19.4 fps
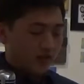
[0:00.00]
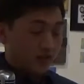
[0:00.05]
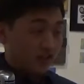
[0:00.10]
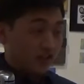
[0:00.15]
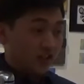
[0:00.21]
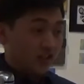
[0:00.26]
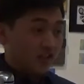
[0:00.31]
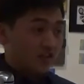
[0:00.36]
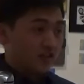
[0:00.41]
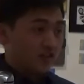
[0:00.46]

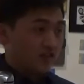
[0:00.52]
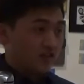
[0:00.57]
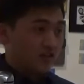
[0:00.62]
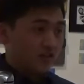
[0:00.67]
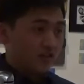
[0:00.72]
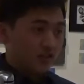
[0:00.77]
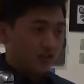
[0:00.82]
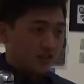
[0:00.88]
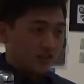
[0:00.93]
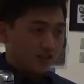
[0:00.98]
"Good?"
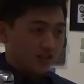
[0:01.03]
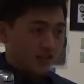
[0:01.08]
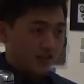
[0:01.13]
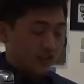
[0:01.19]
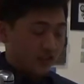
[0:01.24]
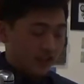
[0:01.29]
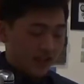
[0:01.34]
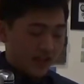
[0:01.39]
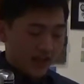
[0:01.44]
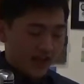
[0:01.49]

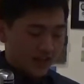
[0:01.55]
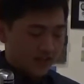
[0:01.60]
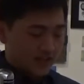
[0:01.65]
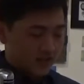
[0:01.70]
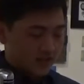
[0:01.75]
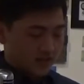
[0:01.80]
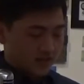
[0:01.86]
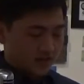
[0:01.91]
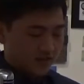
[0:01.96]
he asked.